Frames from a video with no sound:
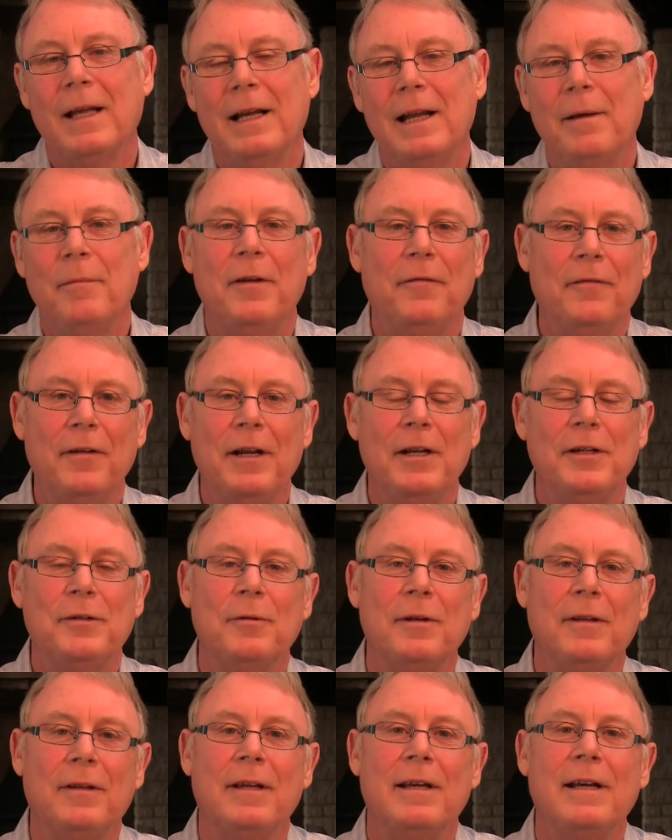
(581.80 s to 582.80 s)
Let me finish
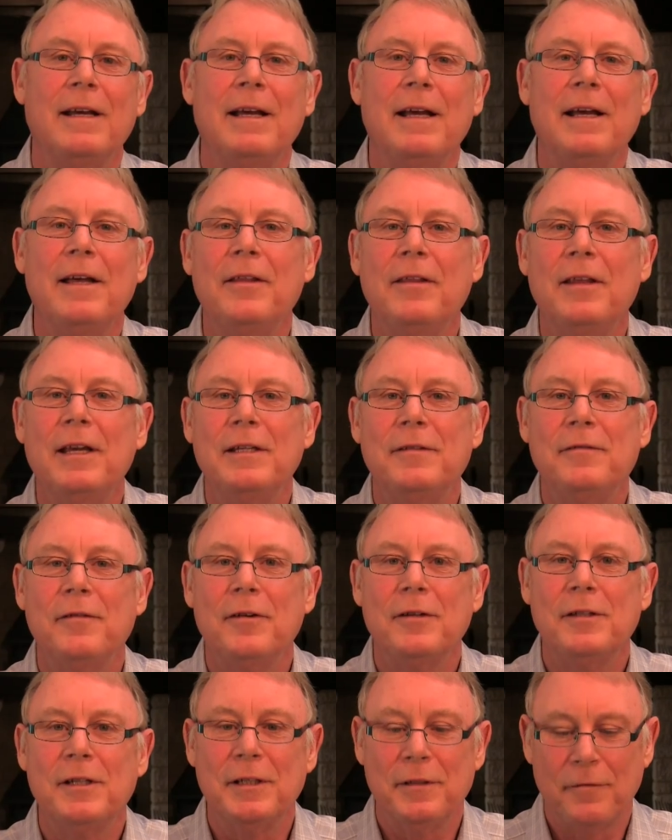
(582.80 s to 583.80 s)
with these
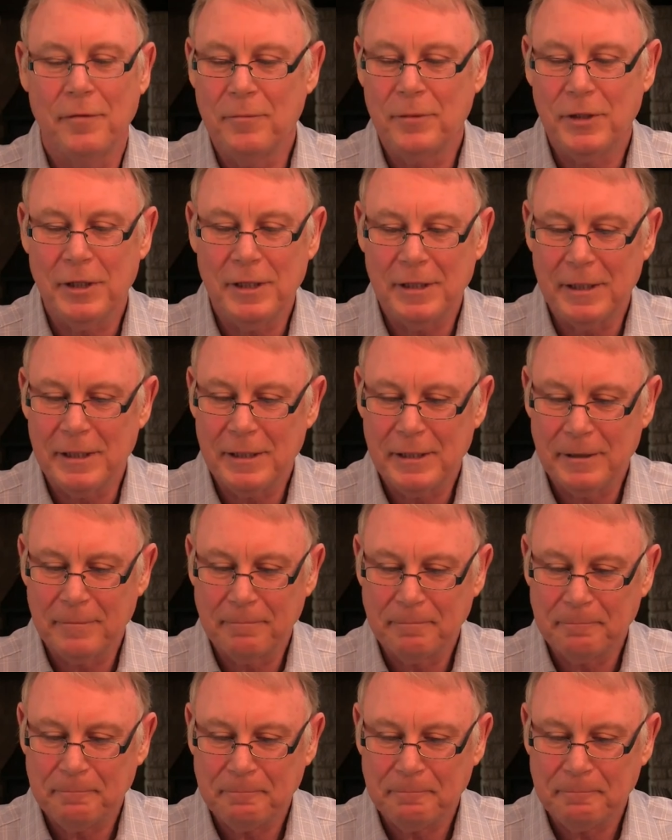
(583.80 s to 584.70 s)
verses from Jesus.